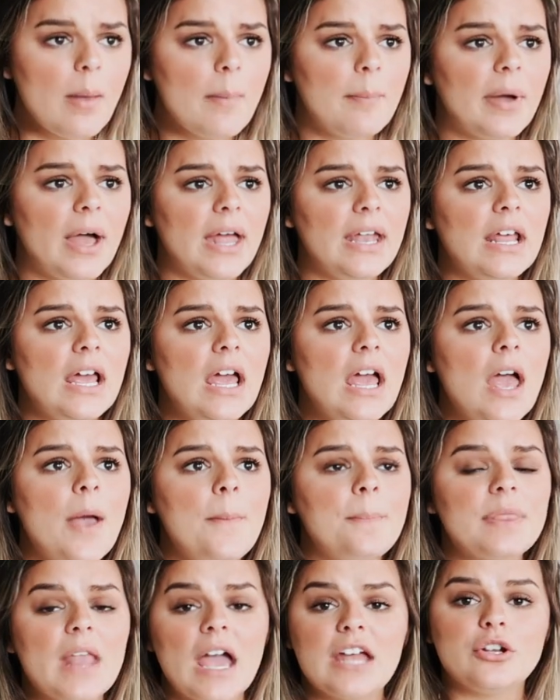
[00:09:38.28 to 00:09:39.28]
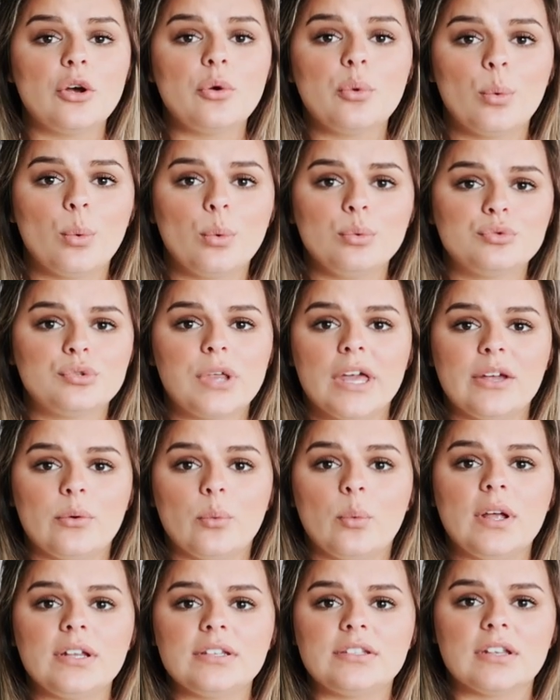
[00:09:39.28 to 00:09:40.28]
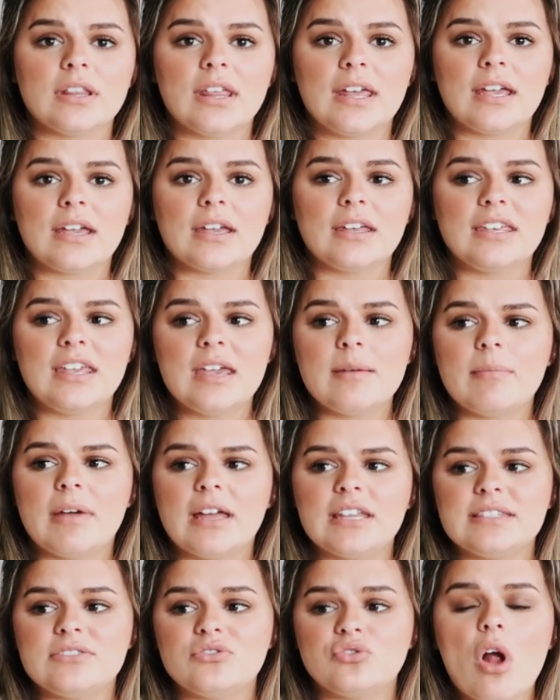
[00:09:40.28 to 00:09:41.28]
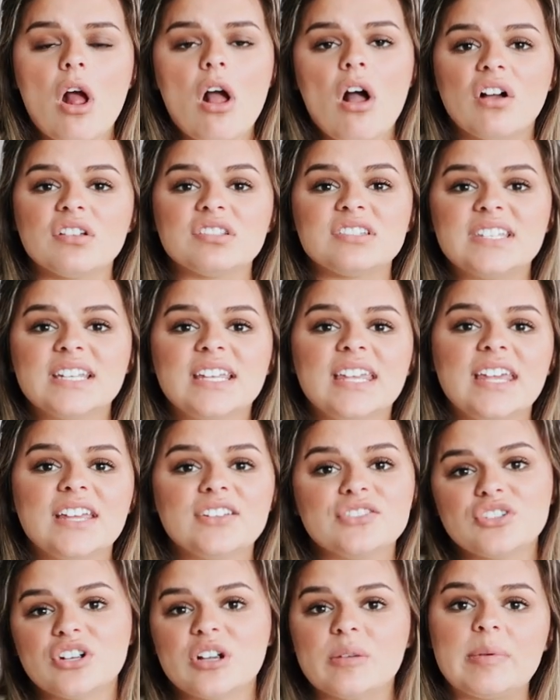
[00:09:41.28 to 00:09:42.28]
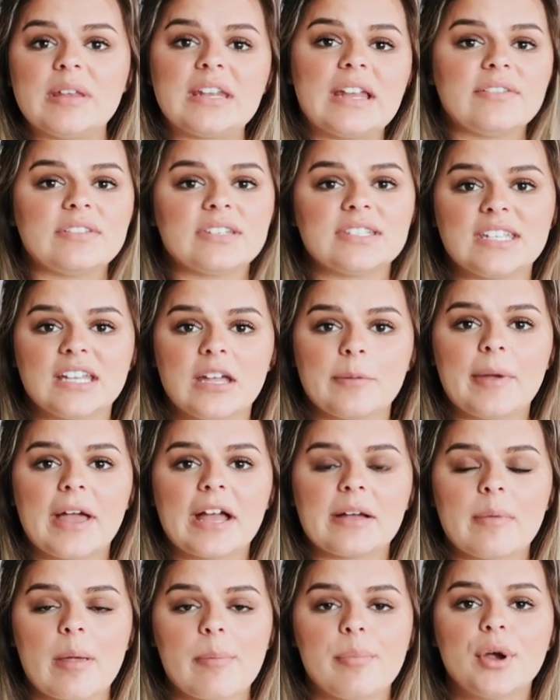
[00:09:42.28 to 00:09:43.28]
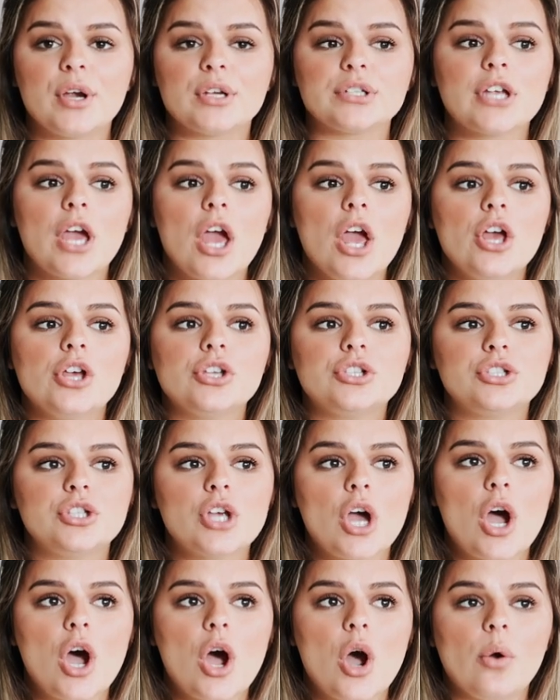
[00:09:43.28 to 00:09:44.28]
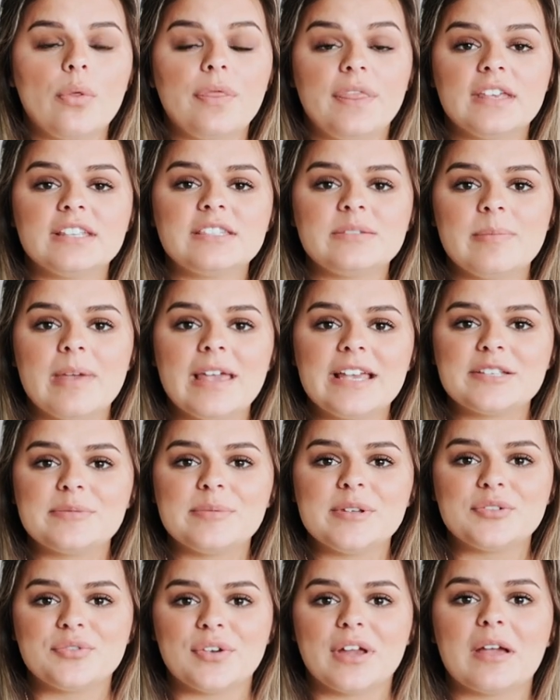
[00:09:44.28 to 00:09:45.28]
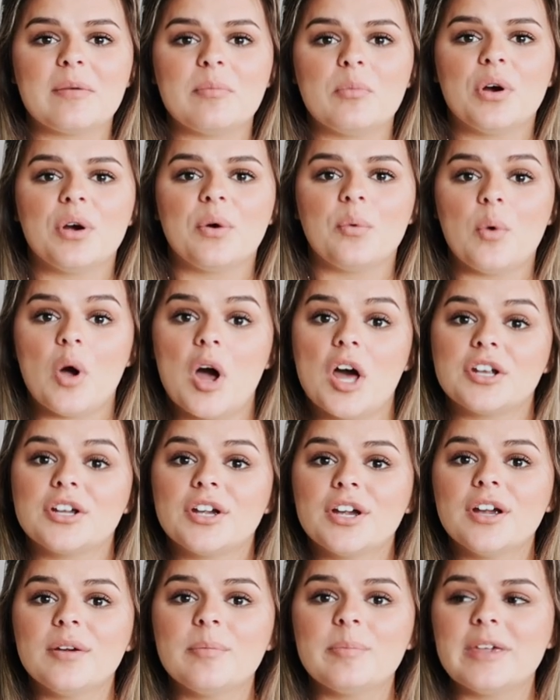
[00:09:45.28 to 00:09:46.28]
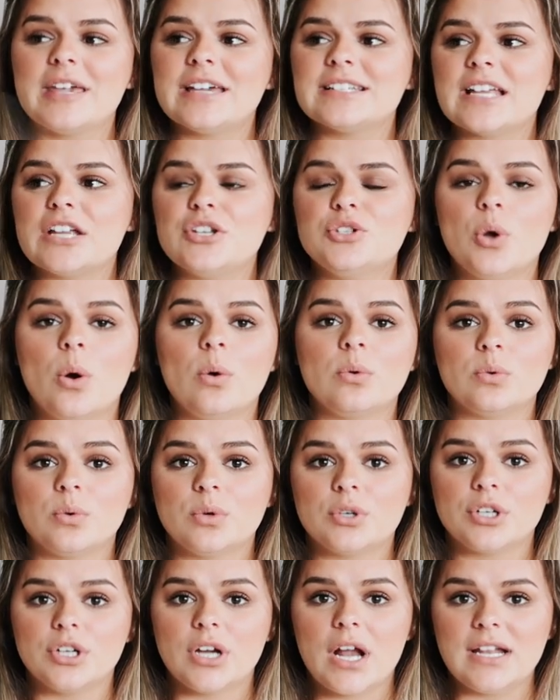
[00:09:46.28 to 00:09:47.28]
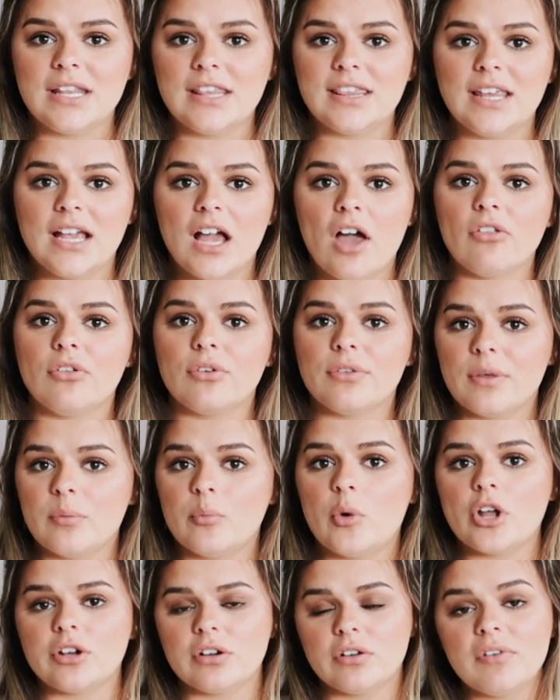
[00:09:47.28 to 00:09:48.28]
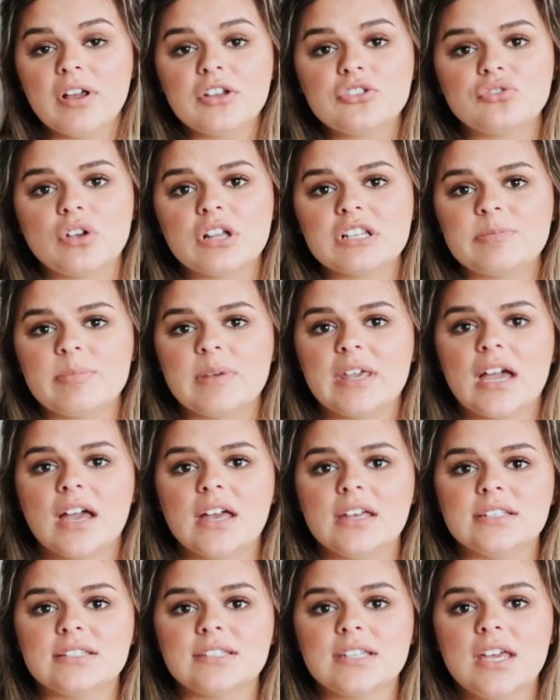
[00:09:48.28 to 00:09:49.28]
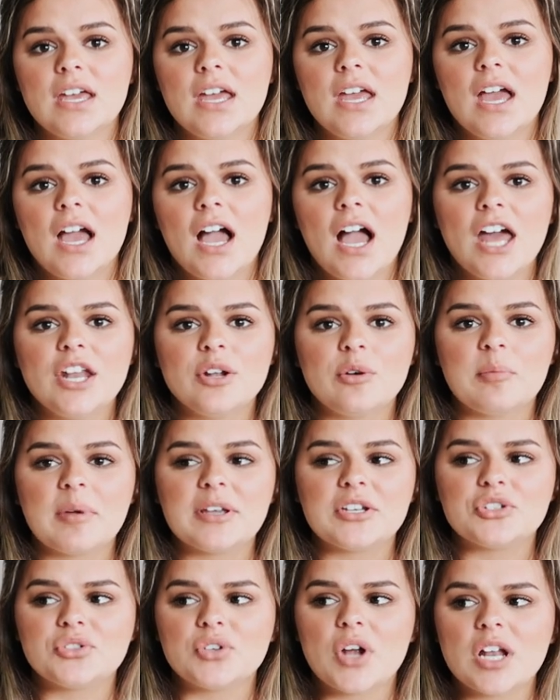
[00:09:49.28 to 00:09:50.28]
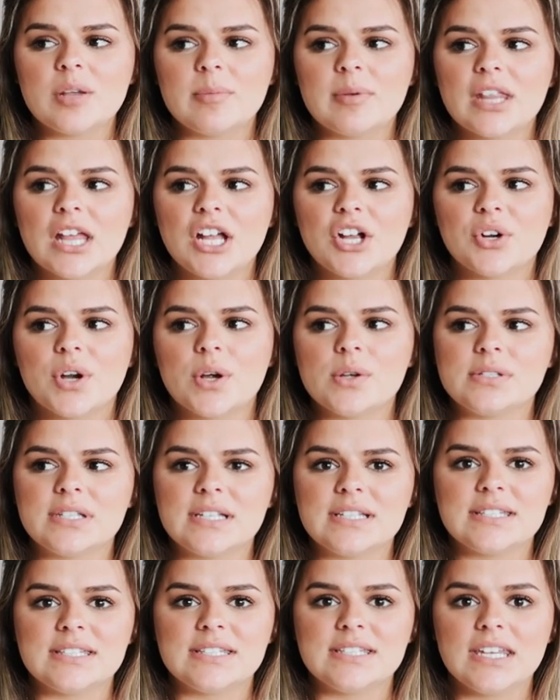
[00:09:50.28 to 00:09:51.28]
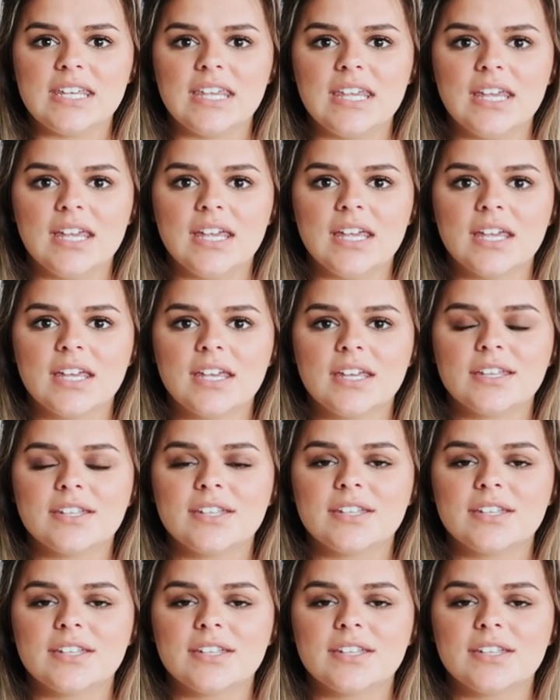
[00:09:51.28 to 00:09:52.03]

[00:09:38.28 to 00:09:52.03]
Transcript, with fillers: But I don't like want to like get my straw all sticky and syrupy and have to stick it back in my purse. So this makes me drink more water because I don't order anything other than water at restaurants because I don't want my straw to be like gross and sticky.